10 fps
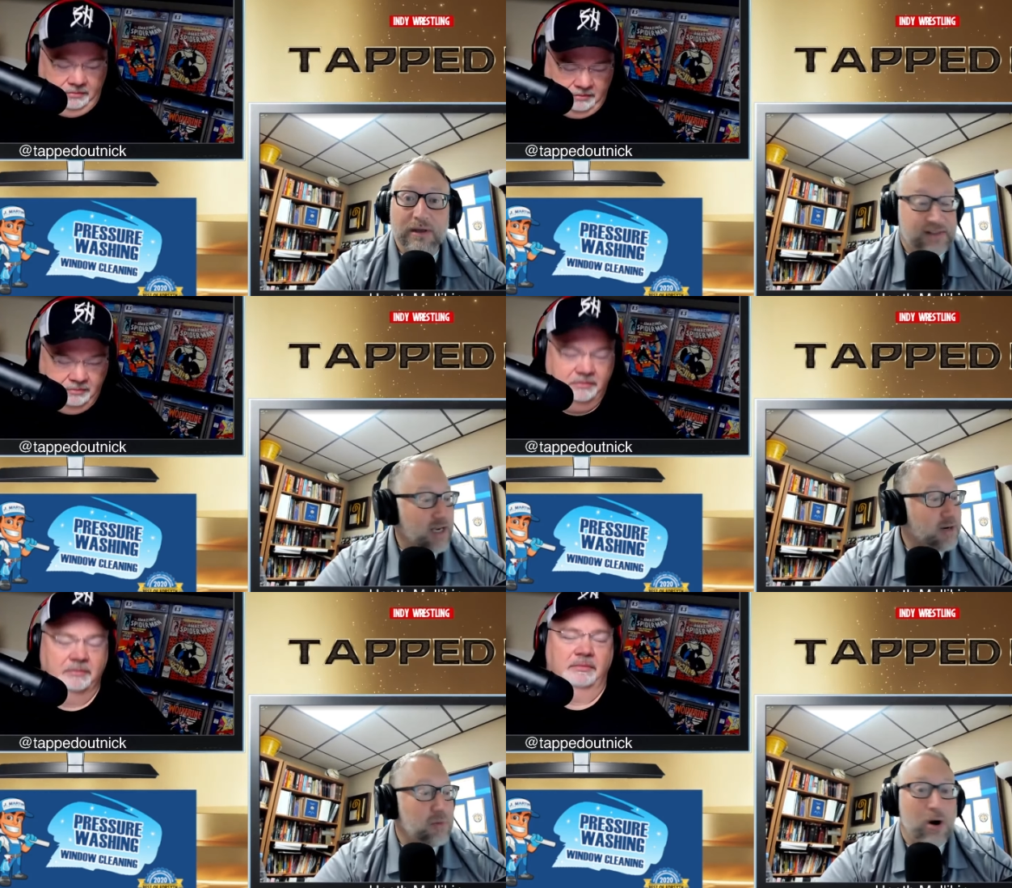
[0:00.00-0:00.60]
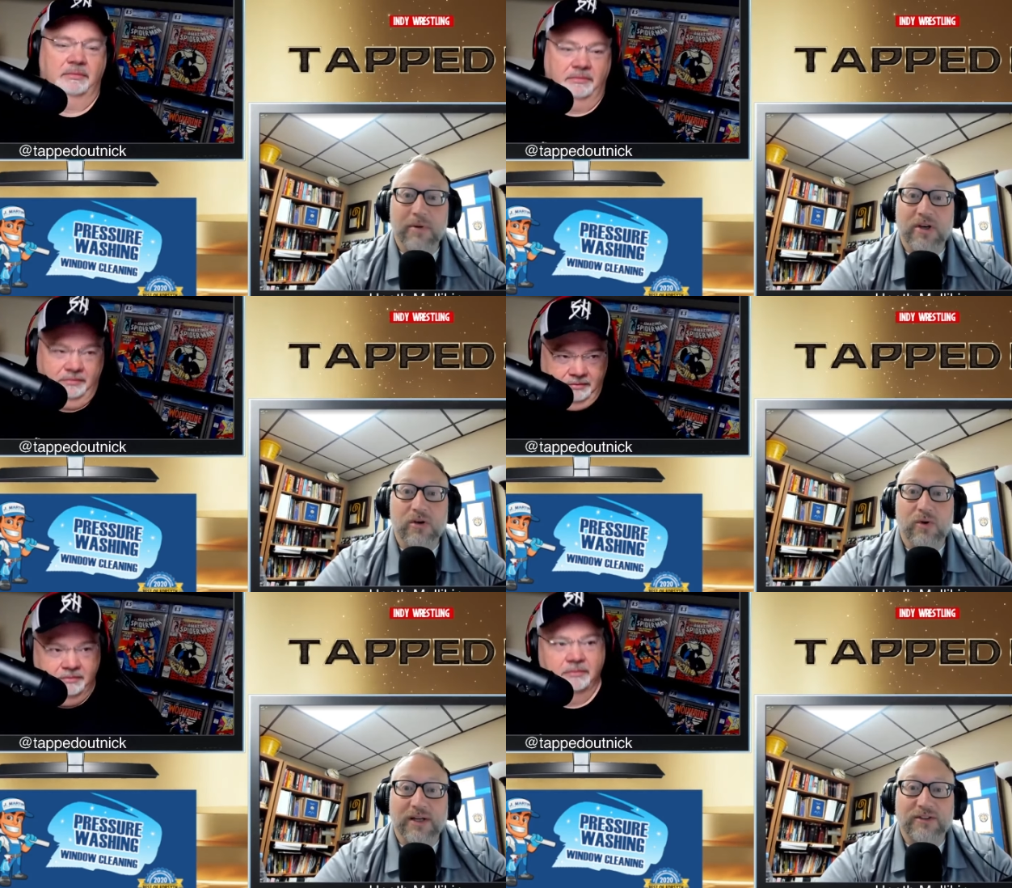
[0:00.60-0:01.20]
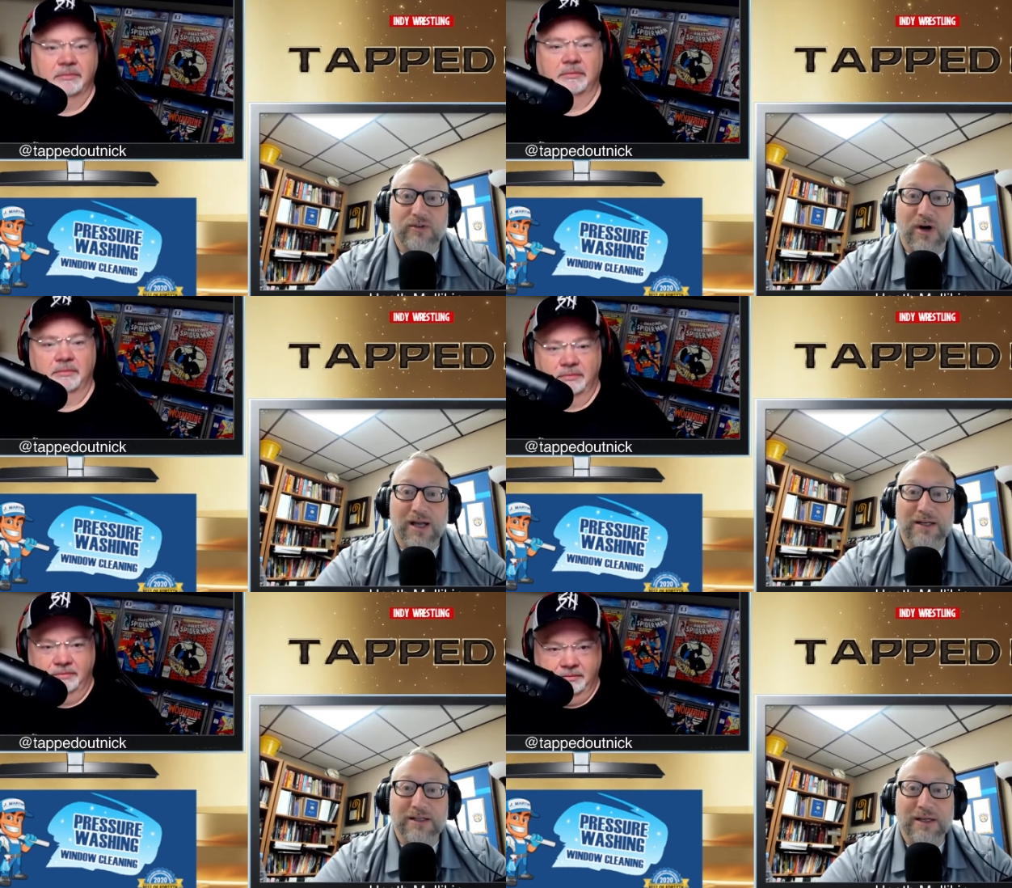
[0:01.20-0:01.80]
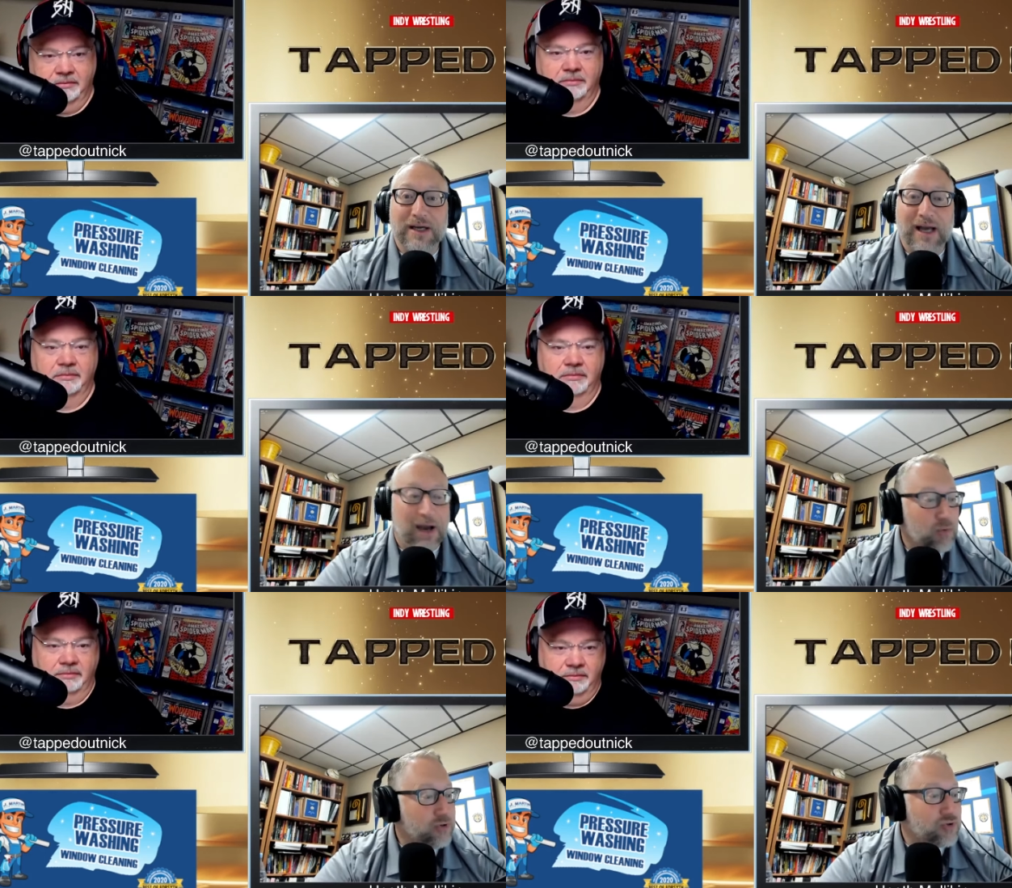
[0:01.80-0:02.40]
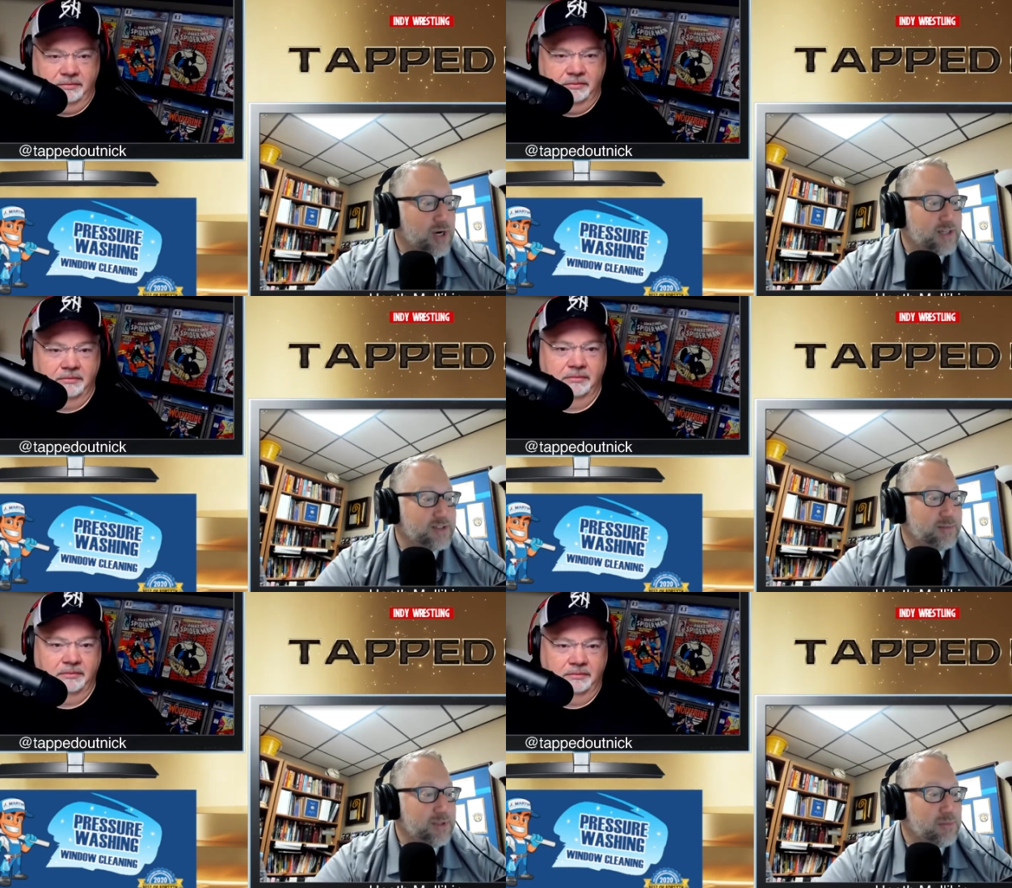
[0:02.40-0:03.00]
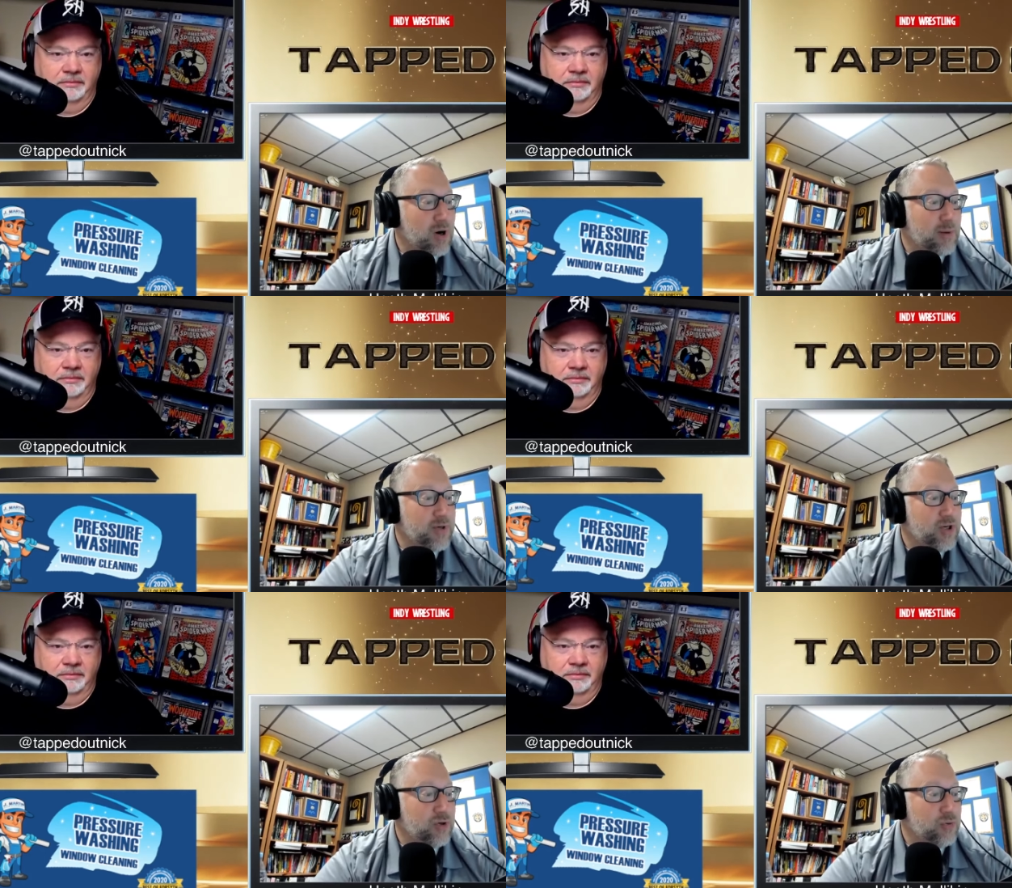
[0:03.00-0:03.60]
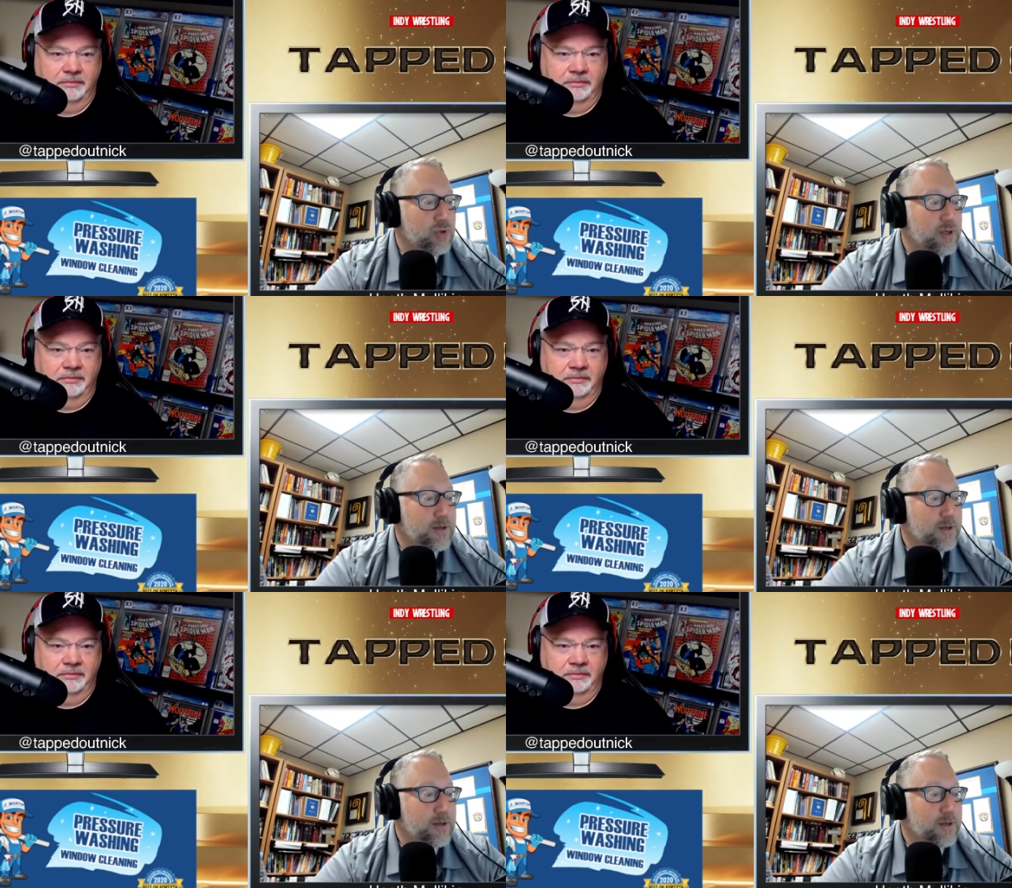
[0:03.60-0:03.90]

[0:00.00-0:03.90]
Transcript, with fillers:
Speaker 1: It's at a barbecue restaurant. I want to try some of the barbecue.